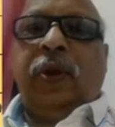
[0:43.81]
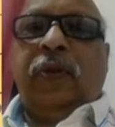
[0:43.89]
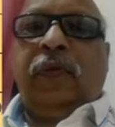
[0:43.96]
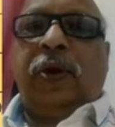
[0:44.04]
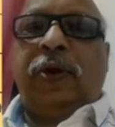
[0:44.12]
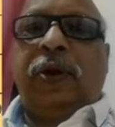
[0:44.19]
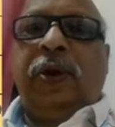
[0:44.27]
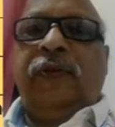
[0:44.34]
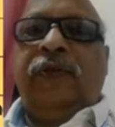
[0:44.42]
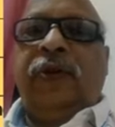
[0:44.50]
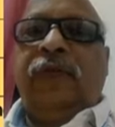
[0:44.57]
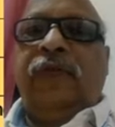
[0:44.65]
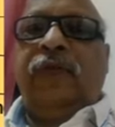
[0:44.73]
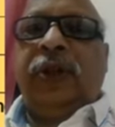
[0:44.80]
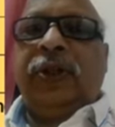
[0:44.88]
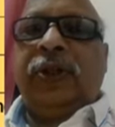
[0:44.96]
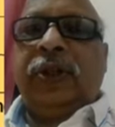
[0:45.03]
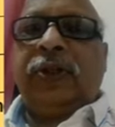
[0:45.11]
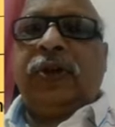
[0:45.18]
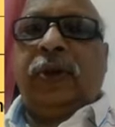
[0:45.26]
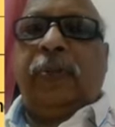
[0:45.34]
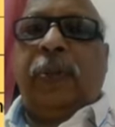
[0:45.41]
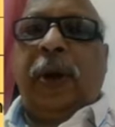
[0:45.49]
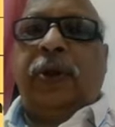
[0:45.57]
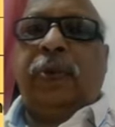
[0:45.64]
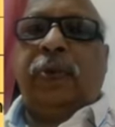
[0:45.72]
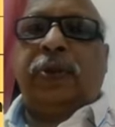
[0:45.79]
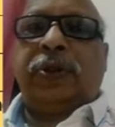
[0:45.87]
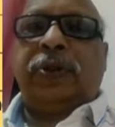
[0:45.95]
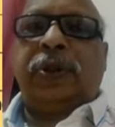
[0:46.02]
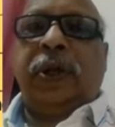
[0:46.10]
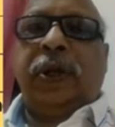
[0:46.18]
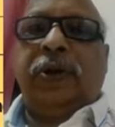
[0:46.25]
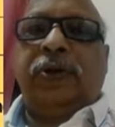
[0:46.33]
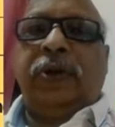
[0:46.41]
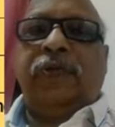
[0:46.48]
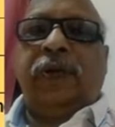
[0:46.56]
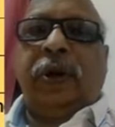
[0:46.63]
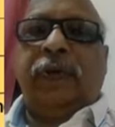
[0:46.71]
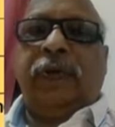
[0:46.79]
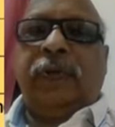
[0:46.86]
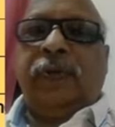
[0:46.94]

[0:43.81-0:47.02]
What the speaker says: What are the different features of microprocessor 8085?